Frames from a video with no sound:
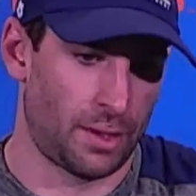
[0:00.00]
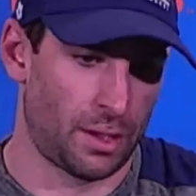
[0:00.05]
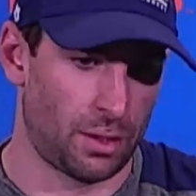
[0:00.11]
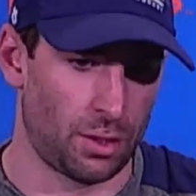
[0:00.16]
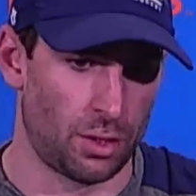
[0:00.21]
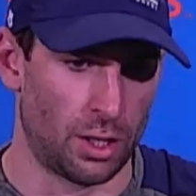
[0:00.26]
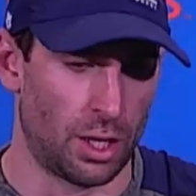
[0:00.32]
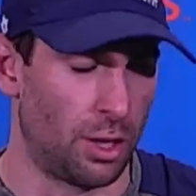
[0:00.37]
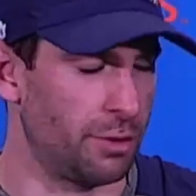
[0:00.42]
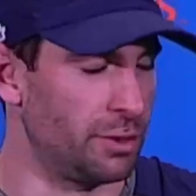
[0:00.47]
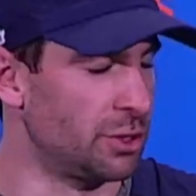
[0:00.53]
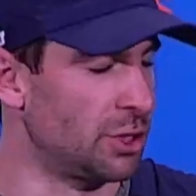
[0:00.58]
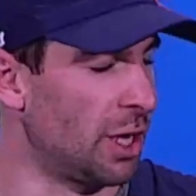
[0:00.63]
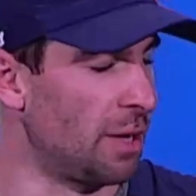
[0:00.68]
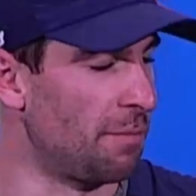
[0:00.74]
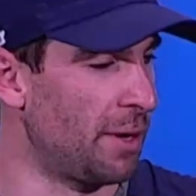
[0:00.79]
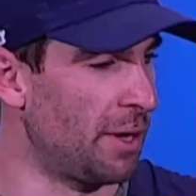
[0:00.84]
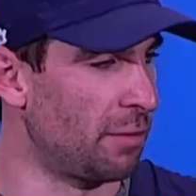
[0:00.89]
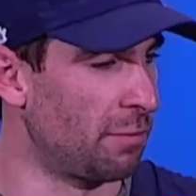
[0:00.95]
how he's
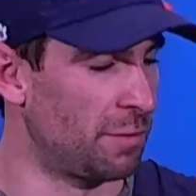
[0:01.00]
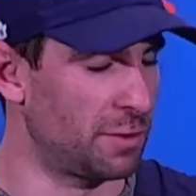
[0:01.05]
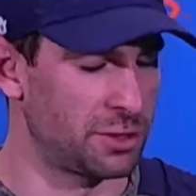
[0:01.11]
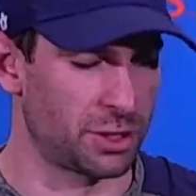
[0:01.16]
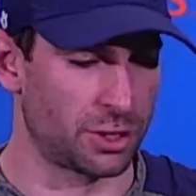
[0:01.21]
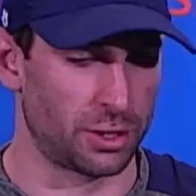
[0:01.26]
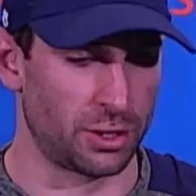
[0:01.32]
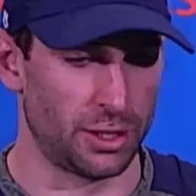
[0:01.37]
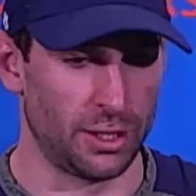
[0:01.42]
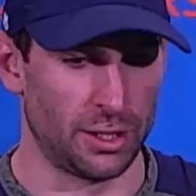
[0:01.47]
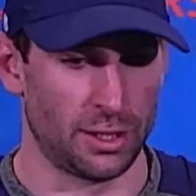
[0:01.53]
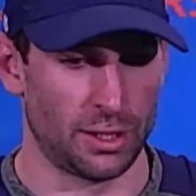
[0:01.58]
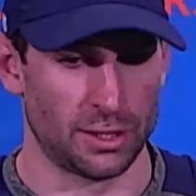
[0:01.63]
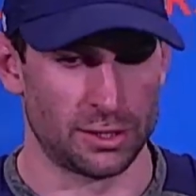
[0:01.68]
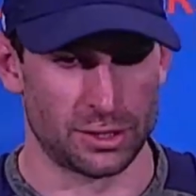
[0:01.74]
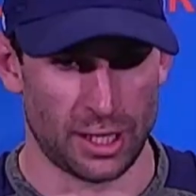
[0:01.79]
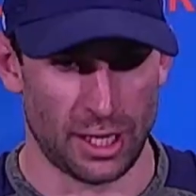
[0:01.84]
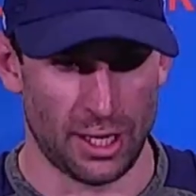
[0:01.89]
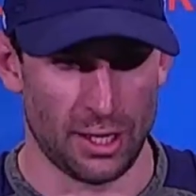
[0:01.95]
gotten better physically,
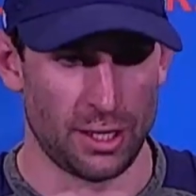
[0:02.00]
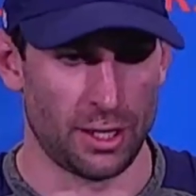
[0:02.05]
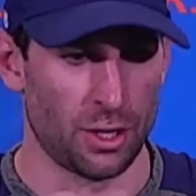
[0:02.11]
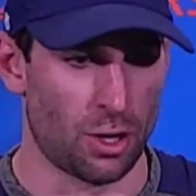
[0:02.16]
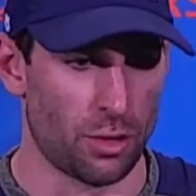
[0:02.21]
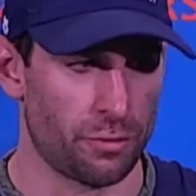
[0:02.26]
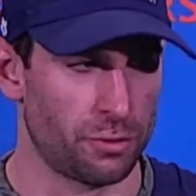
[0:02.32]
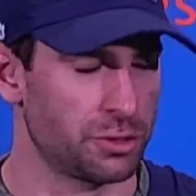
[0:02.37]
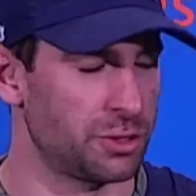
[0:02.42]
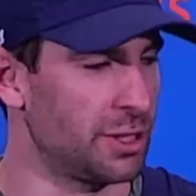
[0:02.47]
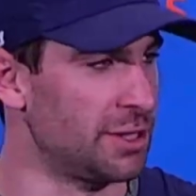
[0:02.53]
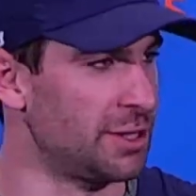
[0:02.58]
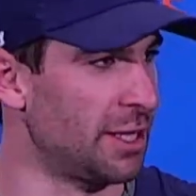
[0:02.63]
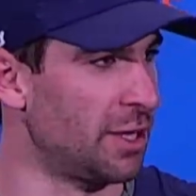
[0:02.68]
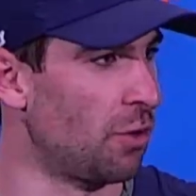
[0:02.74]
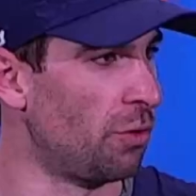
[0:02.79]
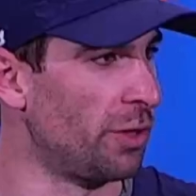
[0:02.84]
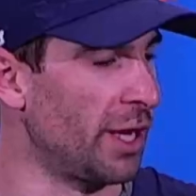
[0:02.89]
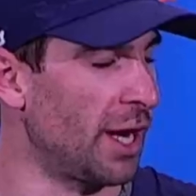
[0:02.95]
skating, all those things, that
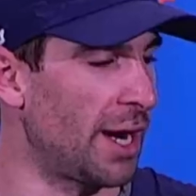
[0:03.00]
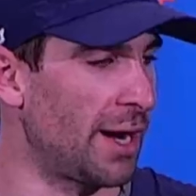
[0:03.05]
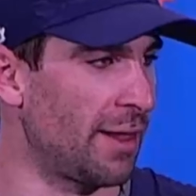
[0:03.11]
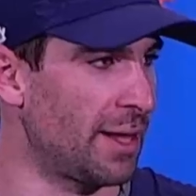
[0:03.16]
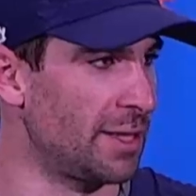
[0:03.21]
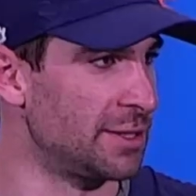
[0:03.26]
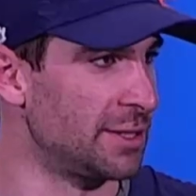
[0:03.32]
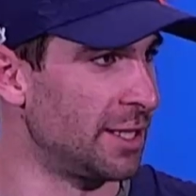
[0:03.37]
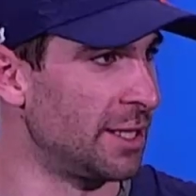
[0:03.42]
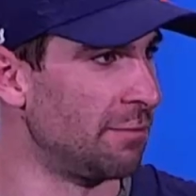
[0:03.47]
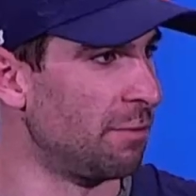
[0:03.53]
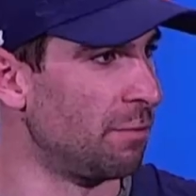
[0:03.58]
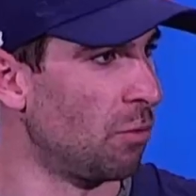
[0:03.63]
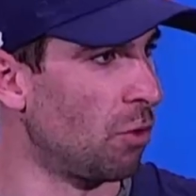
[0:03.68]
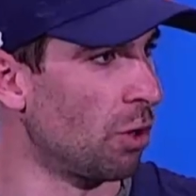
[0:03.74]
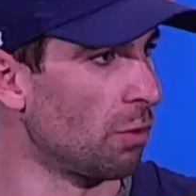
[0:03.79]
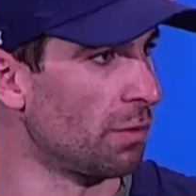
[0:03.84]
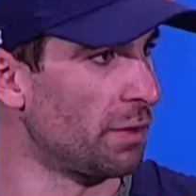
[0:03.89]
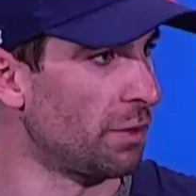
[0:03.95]
only highlights that even
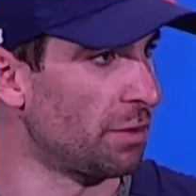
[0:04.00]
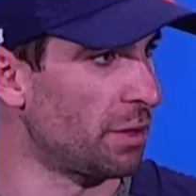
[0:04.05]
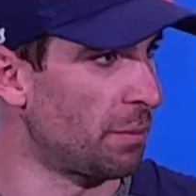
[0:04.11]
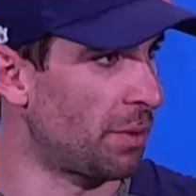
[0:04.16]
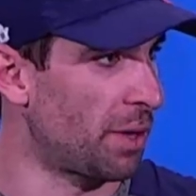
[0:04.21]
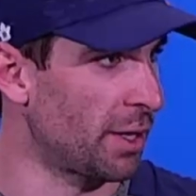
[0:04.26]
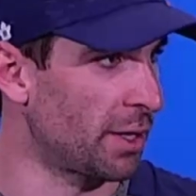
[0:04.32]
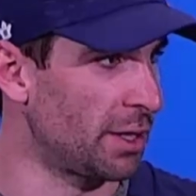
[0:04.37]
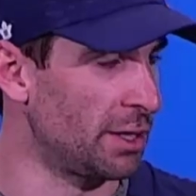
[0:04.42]
more without the puck.